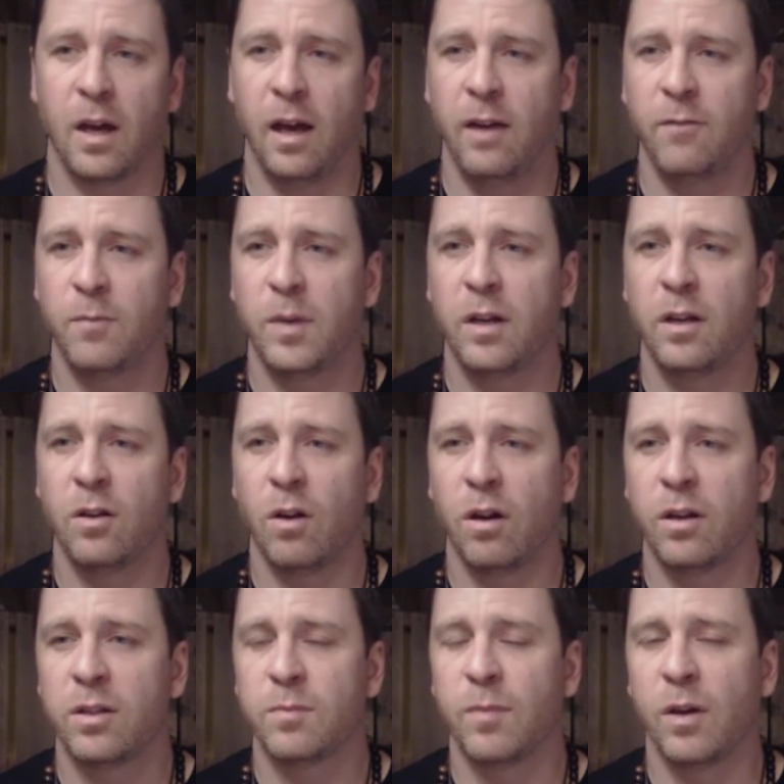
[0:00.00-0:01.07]
I have been an
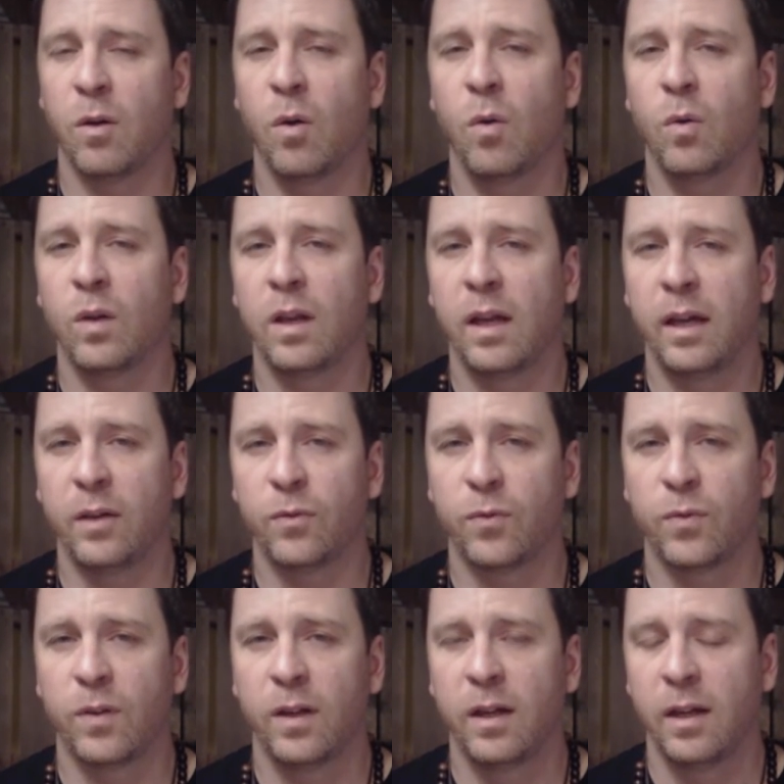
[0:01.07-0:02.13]
artist my whole
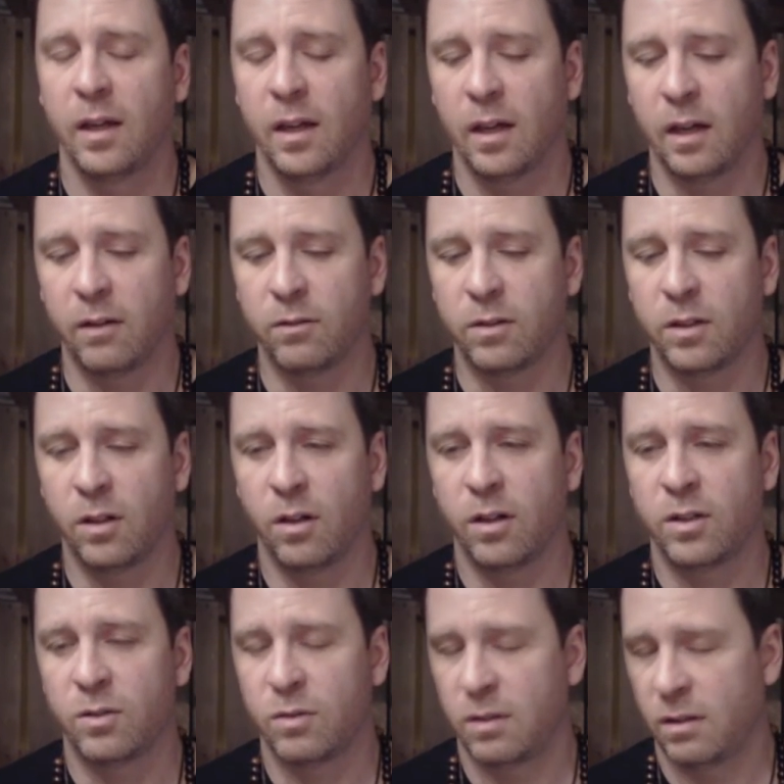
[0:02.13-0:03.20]
life. I was an
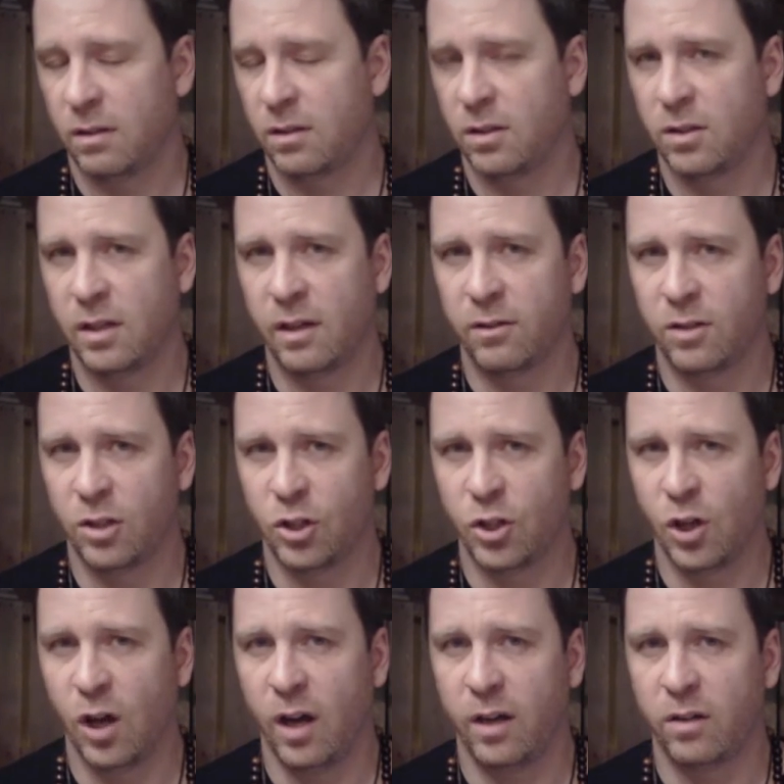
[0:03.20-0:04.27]
artist since I was a
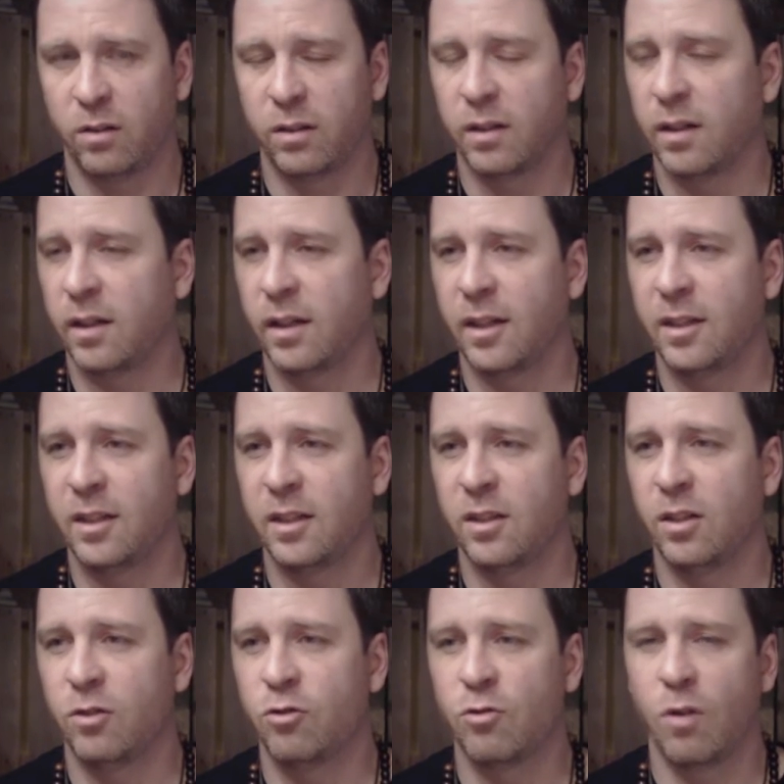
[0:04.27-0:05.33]
child. I did
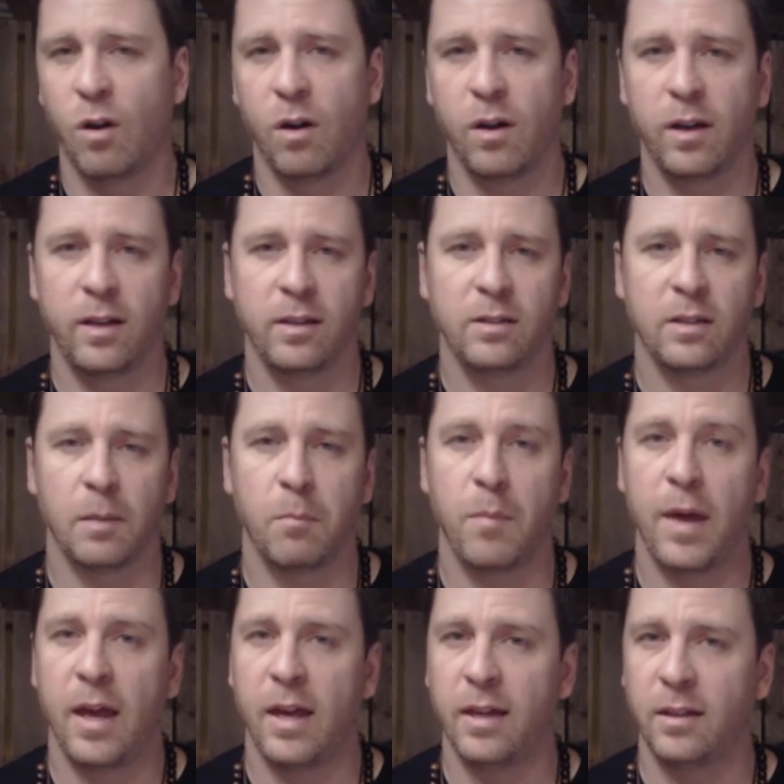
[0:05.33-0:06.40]
the drawings, I
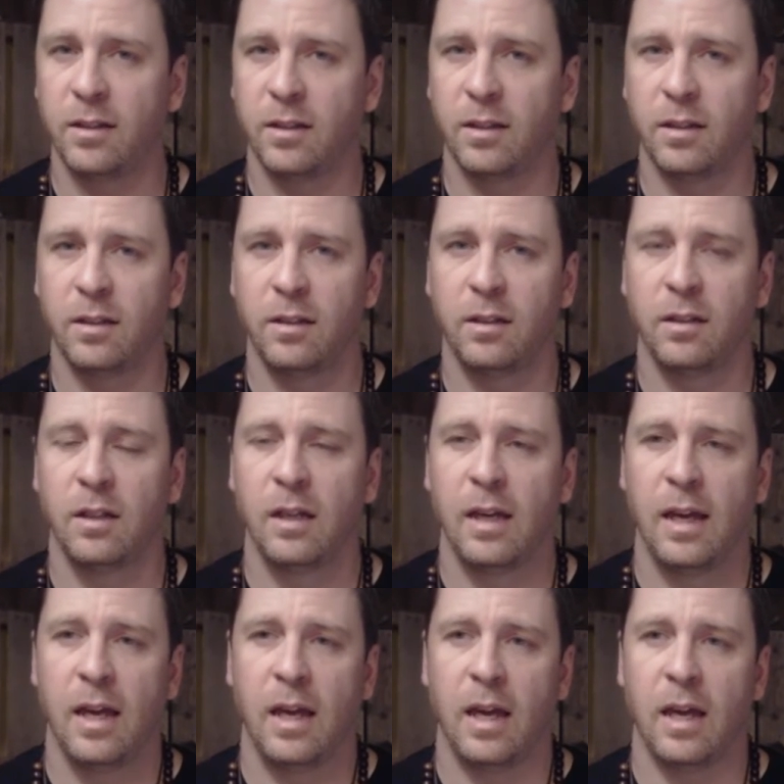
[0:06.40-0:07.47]
painted,
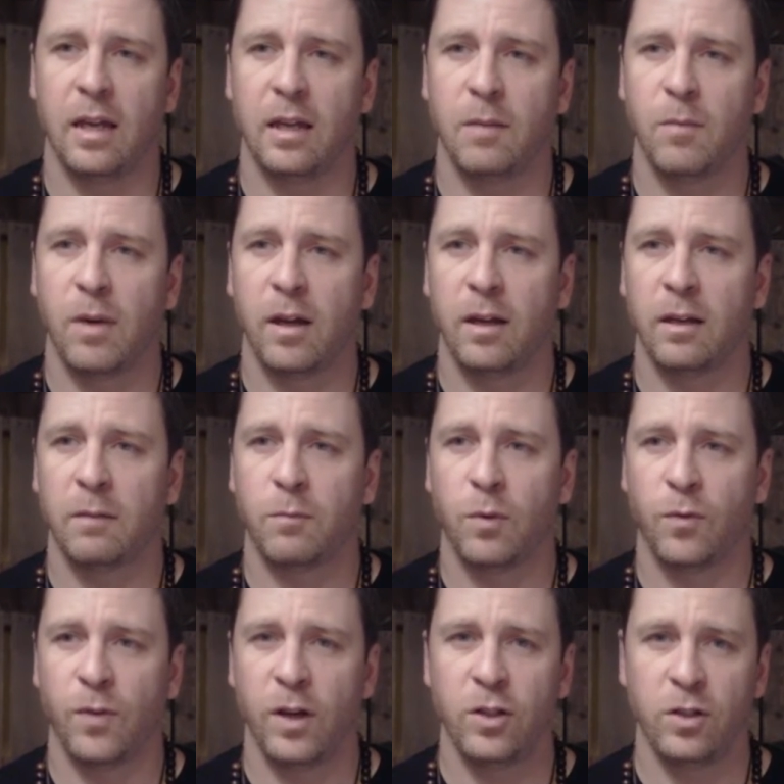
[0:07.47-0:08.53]
and in my
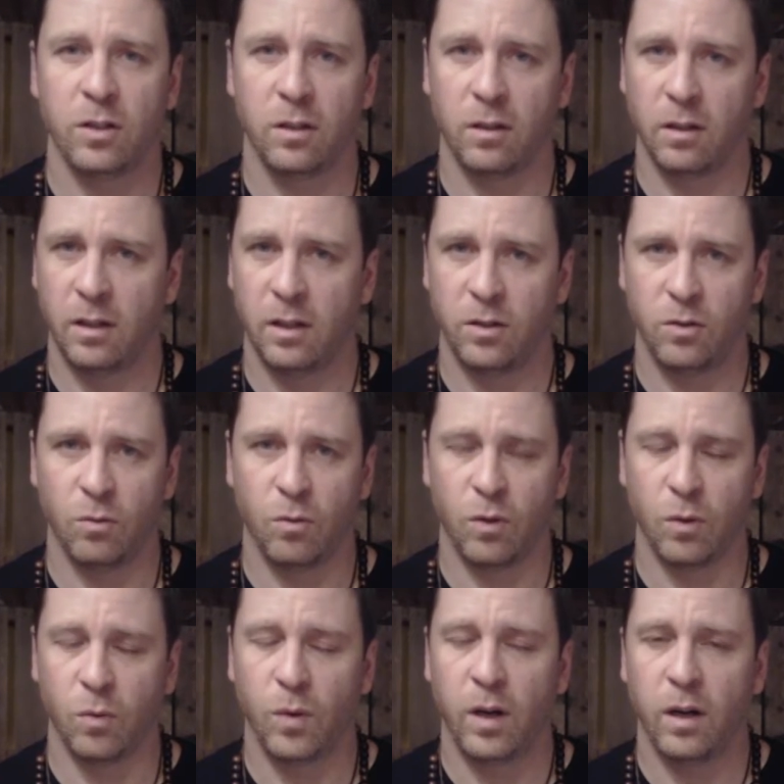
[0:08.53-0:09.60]
profession, in case you
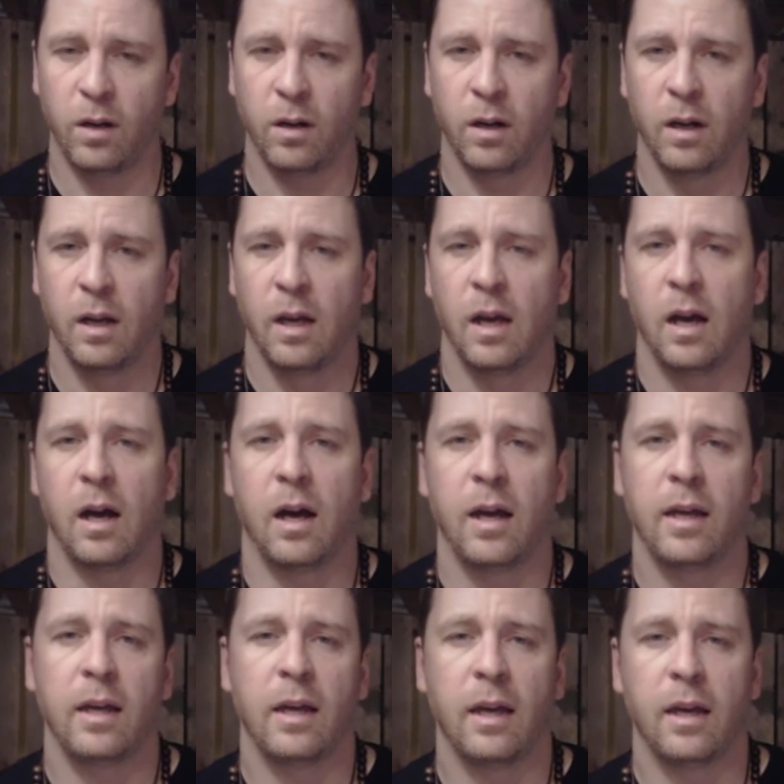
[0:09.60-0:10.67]
weren't aware,
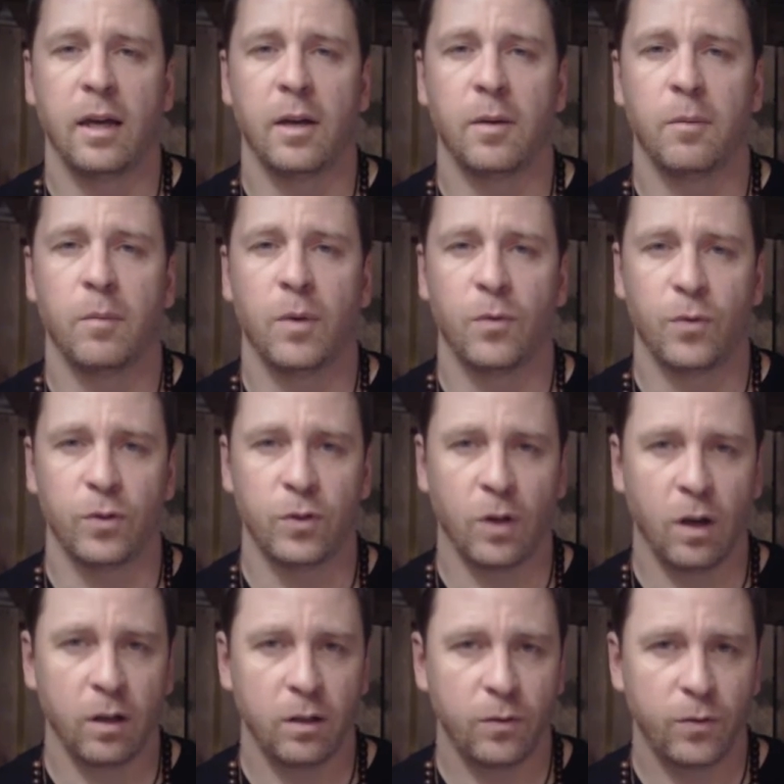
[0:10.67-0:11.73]
I am a
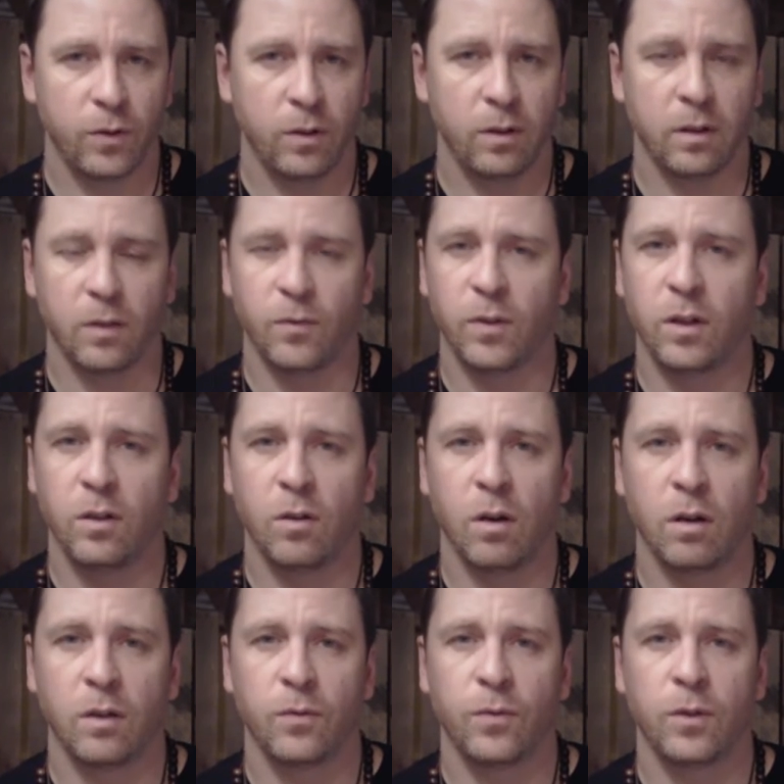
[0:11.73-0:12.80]
photographer and a
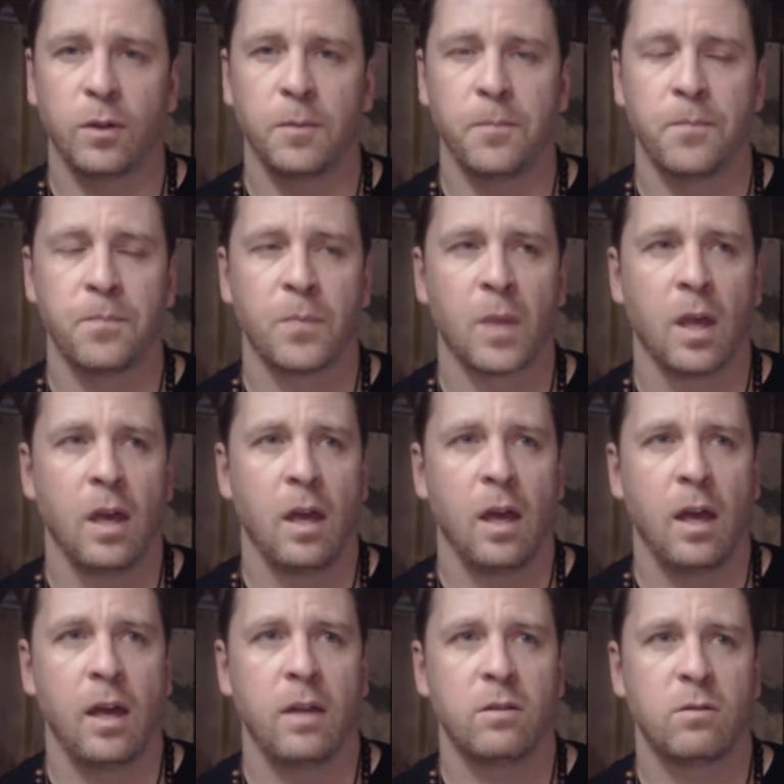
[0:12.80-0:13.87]
videographer,
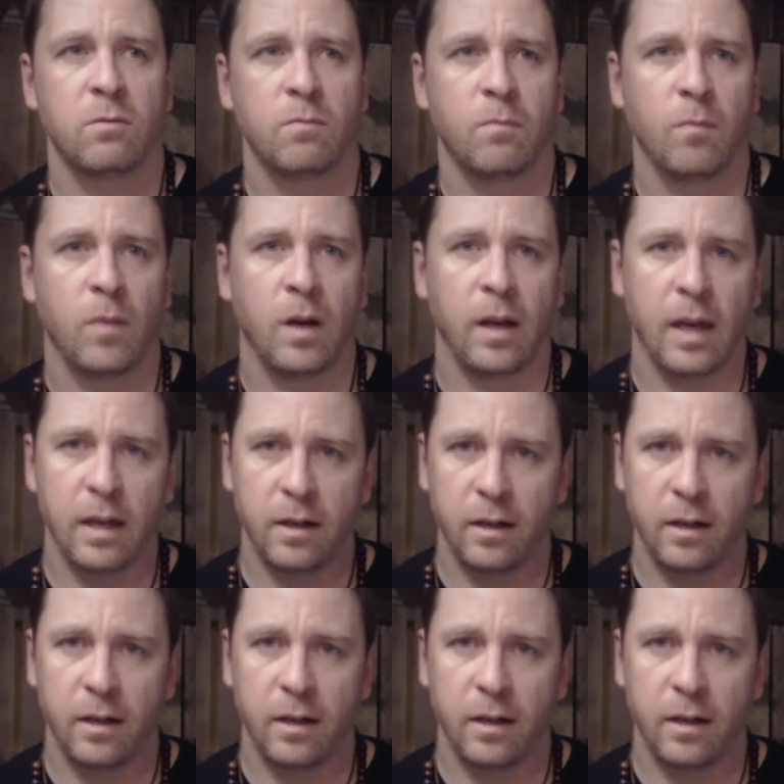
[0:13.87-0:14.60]
hence my